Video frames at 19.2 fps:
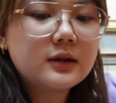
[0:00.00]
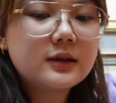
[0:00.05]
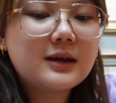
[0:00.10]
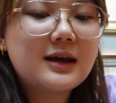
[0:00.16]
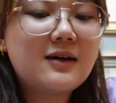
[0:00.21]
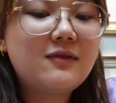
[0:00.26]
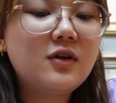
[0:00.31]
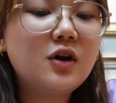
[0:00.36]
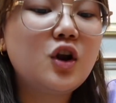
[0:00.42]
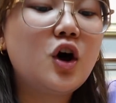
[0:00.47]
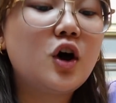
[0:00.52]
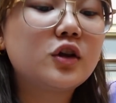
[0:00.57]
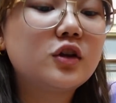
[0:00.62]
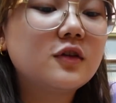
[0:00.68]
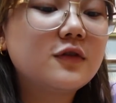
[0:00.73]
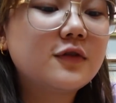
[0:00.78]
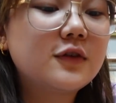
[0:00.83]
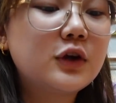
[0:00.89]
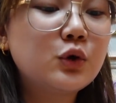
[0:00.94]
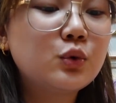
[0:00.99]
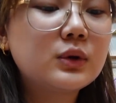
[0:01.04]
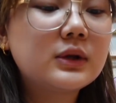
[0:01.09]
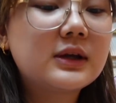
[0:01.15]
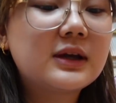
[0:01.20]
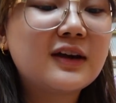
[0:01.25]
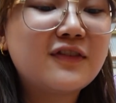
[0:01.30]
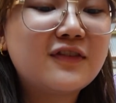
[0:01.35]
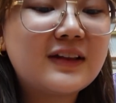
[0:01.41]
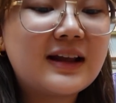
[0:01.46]
They have a lot of cute
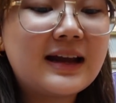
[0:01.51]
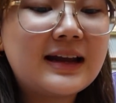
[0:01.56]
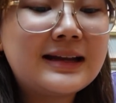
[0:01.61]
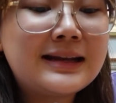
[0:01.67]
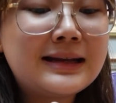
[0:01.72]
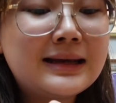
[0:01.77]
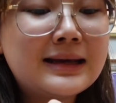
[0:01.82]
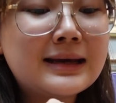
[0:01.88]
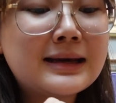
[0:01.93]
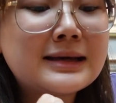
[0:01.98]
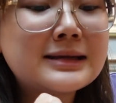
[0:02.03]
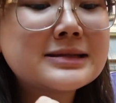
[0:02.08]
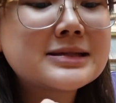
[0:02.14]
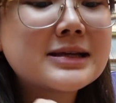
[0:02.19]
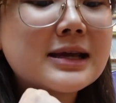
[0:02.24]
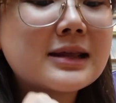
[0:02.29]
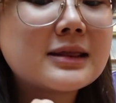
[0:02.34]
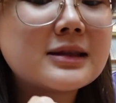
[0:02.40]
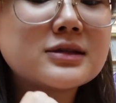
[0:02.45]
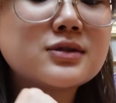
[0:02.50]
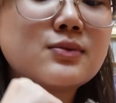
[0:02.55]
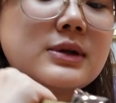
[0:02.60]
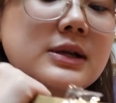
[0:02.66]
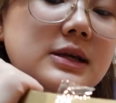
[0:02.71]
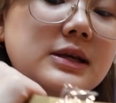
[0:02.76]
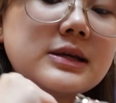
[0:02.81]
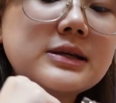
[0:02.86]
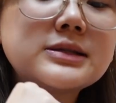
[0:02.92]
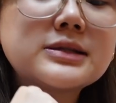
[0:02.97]
gift ideas, and this
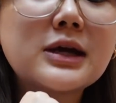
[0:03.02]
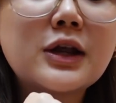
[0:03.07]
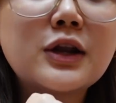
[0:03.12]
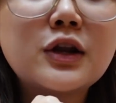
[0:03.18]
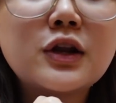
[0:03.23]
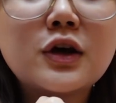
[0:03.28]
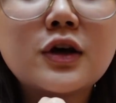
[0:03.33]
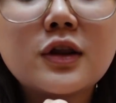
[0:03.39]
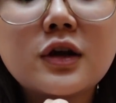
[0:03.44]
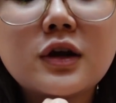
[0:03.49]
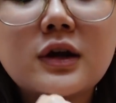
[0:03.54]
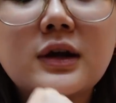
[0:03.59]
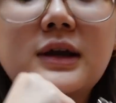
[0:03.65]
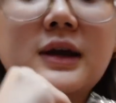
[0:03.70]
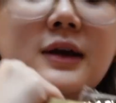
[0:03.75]
one is another